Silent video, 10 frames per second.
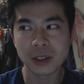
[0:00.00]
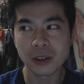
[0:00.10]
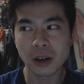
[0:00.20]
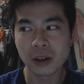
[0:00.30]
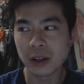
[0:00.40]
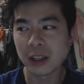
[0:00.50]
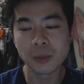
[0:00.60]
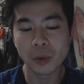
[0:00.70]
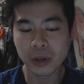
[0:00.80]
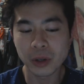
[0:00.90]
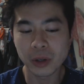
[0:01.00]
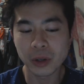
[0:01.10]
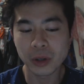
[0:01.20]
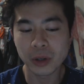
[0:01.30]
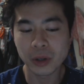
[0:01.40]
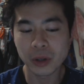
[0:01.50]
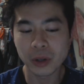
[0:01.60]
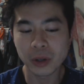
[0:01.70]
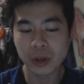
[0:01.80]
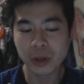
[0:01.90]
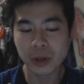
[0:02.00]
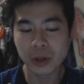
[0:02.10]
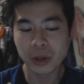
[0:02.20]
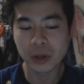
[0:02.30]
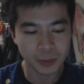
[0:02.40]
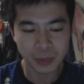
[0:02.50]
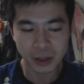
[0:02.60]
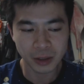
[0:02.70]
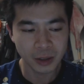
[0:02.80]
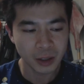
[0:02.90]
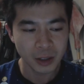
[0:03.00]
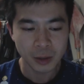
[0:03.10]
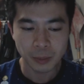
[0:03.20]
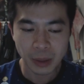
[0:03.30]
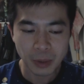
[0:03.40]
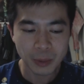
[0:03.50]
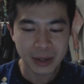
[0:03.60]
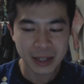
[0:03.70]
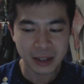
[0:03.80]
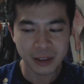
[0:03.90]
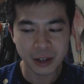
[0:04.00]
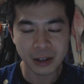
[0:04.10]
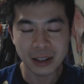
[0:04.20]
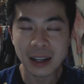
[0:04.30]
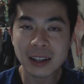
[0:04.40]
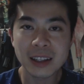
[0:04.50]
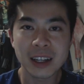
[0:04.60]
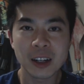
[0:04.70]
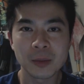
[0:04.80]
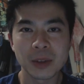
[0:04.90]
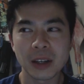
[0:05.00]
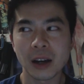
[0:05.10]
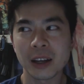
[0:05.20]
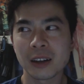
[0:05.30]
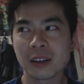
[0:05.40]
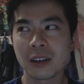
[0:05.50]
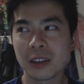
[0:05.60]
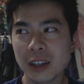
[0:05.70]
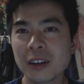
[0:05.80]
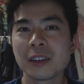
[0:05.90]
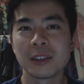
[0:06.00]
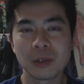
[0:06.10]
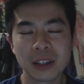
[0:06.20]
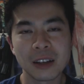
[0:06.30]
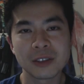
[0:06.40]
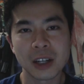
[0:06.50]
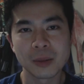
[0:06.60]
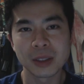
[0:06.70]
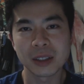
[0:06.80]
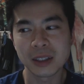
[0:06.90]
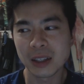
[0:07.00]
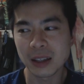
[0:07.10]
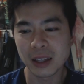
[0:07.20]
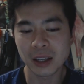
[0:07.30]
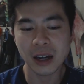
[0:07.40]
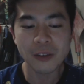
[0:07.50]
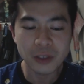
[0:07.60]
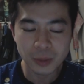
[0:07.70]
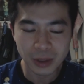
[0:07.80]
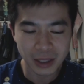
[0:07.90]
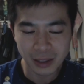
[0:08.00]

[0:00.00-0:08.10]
So in the morning, I got ready and I made my way down there. And luckily, I got there with enough time to get there comfortably.